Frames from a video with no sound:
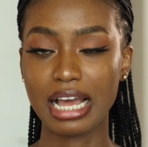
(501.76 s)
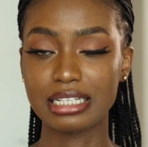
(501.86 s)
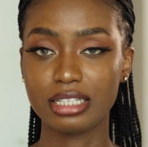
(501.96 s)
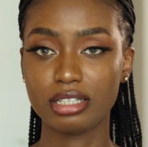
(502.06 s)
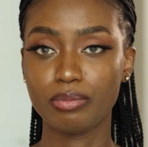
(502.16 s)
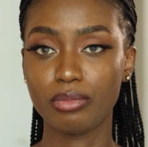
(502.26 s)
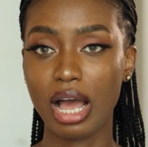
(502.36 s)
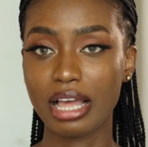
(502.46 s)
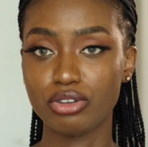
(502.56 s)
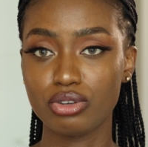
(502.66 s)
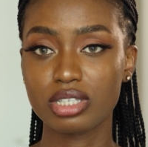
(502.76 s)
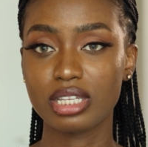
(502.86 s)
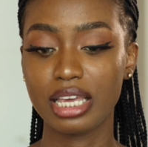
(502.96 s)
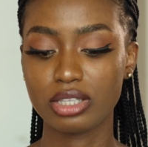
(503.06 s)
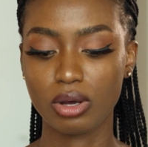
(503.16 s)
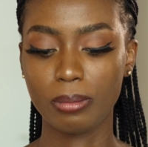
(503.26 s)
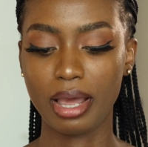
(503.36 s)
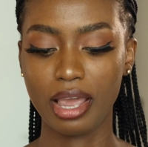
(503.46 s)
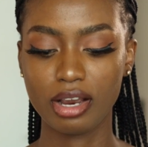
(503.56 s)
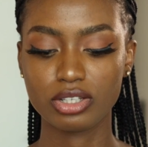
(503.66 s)
I used heat on my
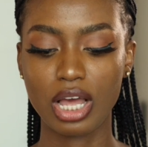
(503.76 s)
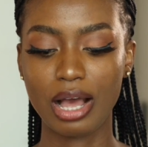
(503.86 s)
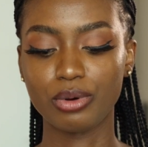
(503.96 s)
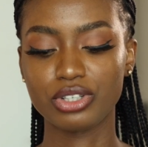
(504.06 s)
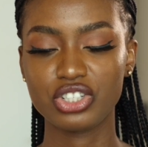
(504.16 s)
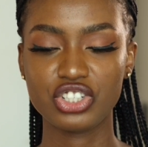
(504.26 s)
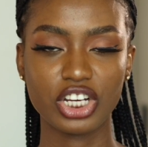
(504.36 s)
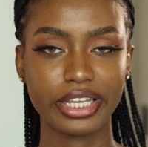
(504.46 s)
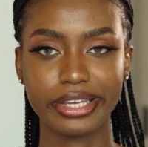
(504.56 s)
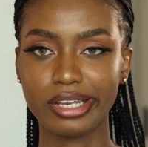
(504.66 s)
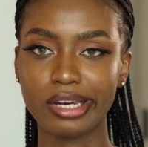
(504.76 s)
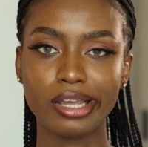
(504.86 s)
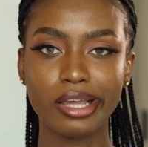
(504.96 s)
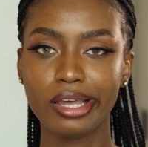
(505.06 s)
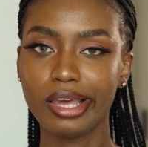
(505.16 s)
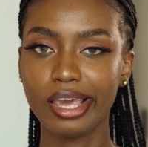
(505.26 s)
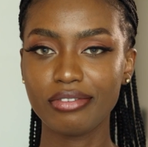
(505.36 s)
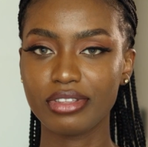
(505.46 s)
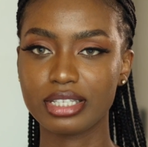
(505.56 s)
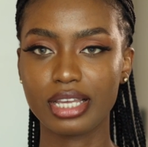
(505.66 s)
hair, so I was just checking
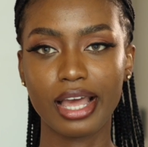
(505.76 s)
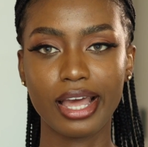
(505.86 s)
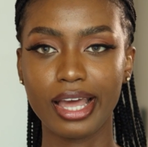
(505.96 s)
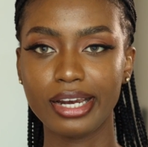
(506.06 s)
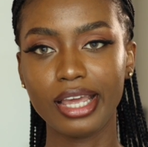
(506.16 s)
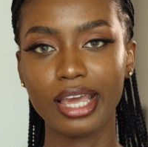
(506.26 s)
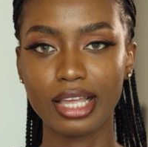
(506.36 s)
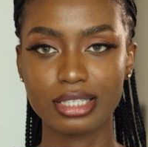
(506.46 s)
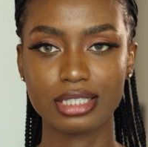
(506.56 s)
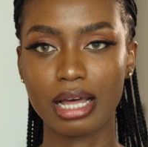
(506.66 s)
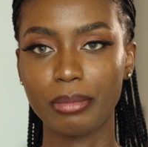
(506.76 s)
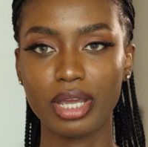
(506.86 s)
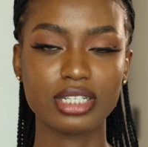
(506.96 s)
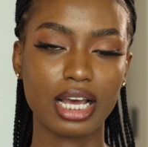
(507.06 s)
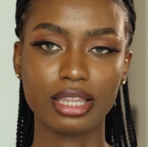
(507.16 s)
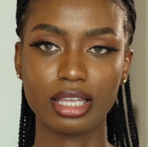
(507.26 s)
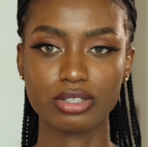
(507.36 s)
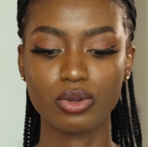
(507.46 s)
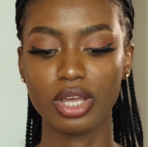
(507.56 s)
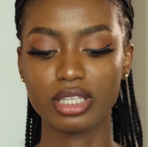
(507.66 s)
if there's any heat damage, and
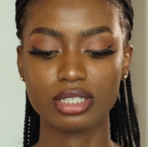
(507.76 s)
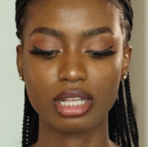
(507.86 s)
there's no heat